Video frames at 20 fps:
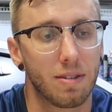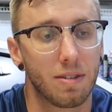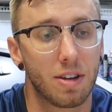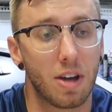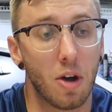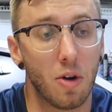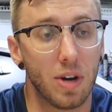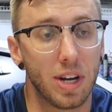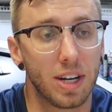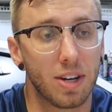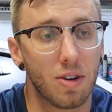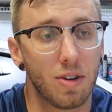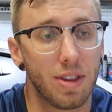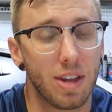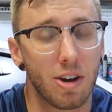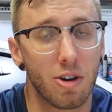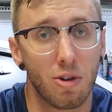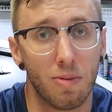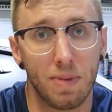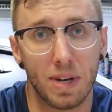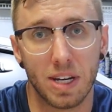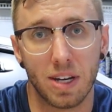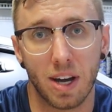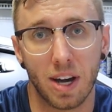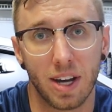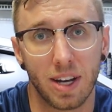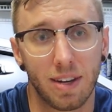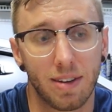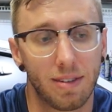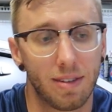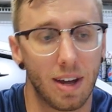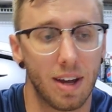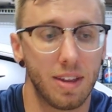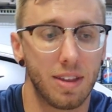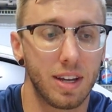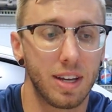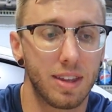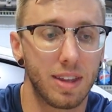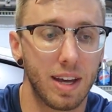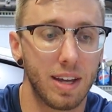coating on there will be nice. I
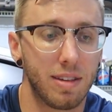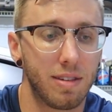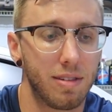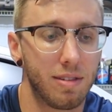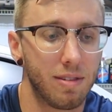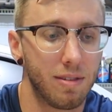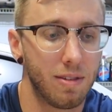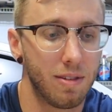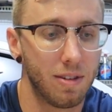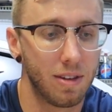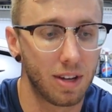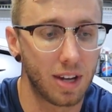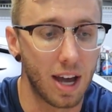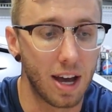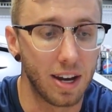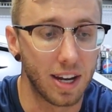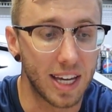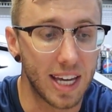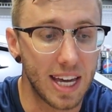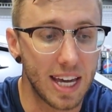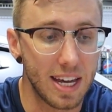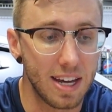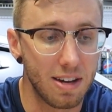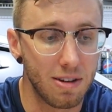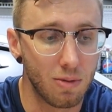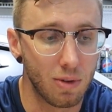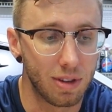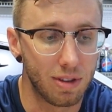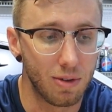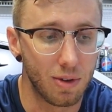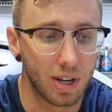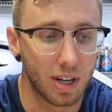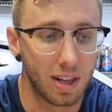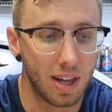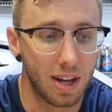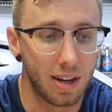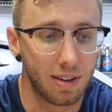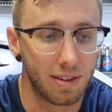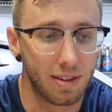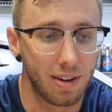think that's kind of key with doing a
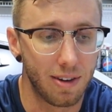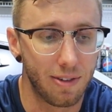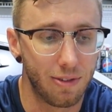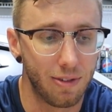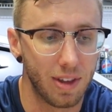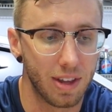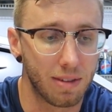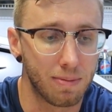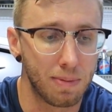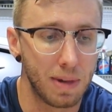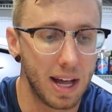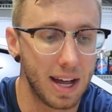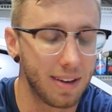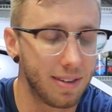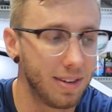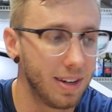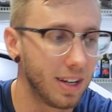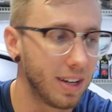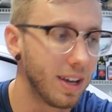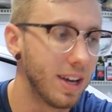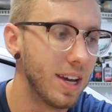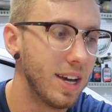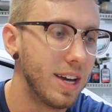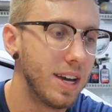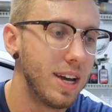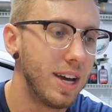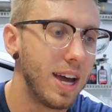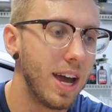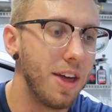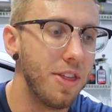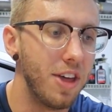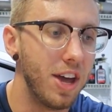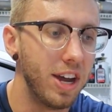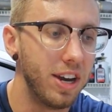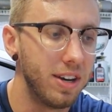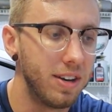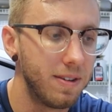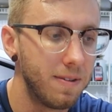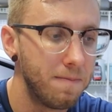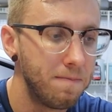lot of stuff that's plastic. And
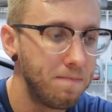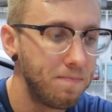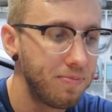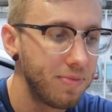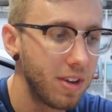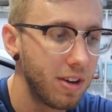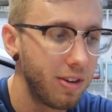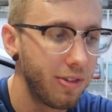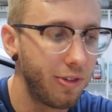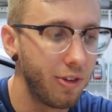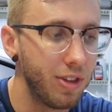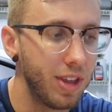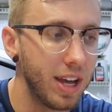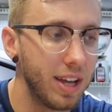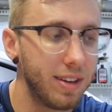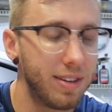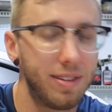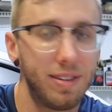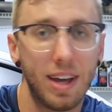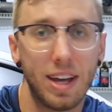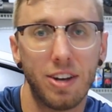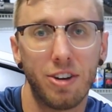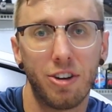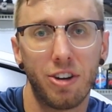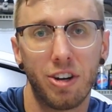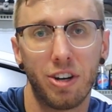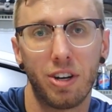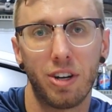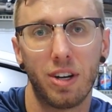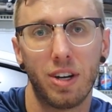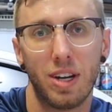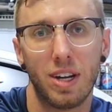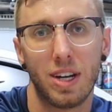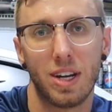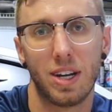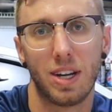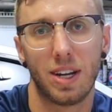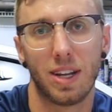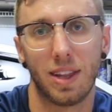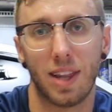then for that center
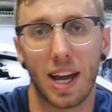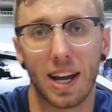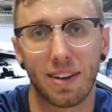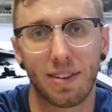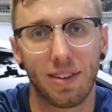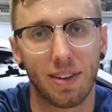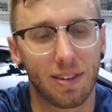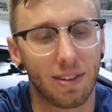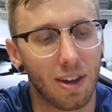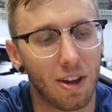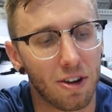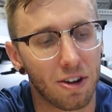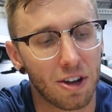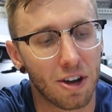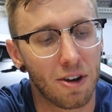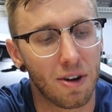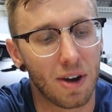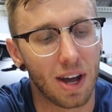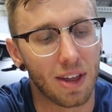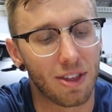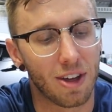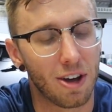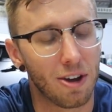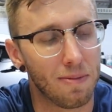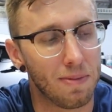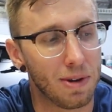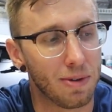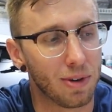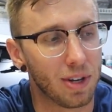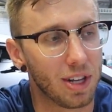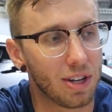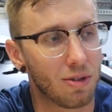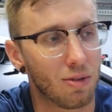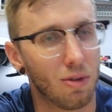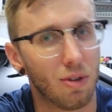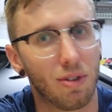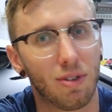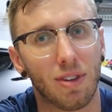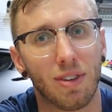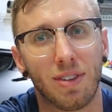Lexus logo, I thought it'd be really
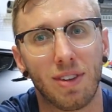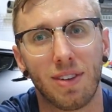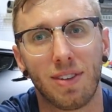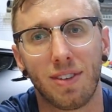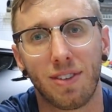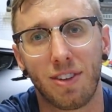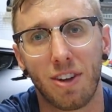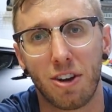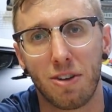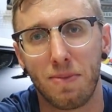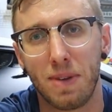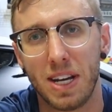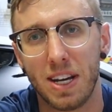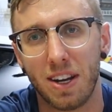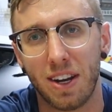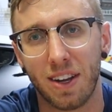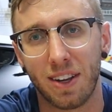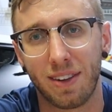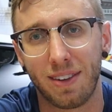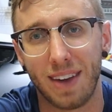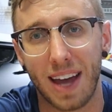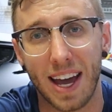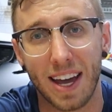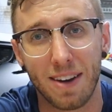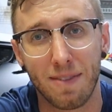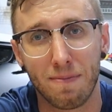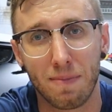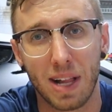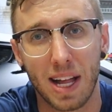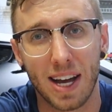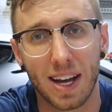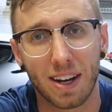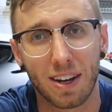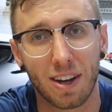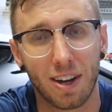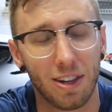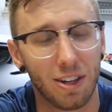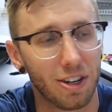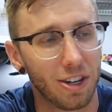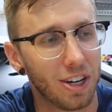cool, since this is going to be in a satin black
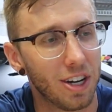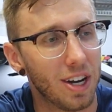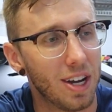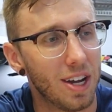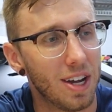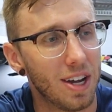color.